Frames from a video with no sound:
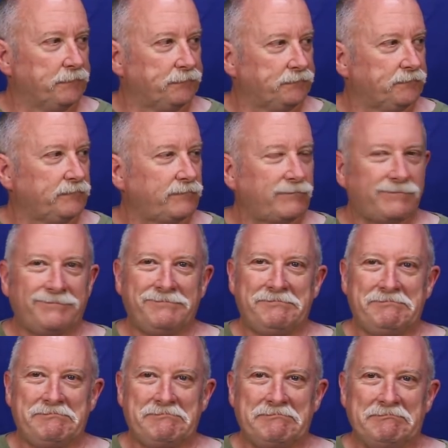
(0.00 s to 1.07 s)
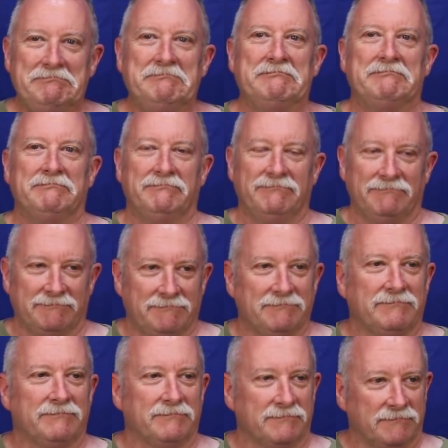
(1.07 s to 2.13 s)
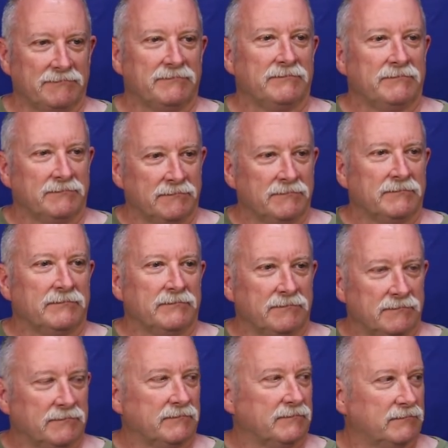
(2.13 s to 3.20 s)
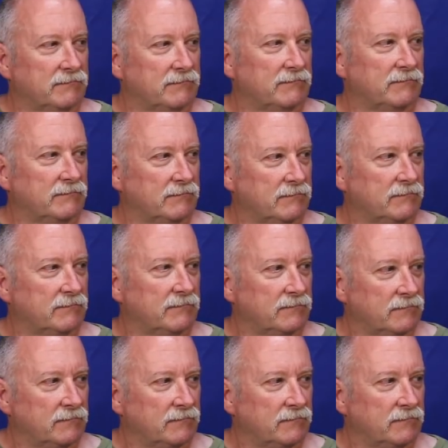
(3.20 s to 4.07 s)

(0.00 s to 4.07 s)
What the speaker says: [no speech]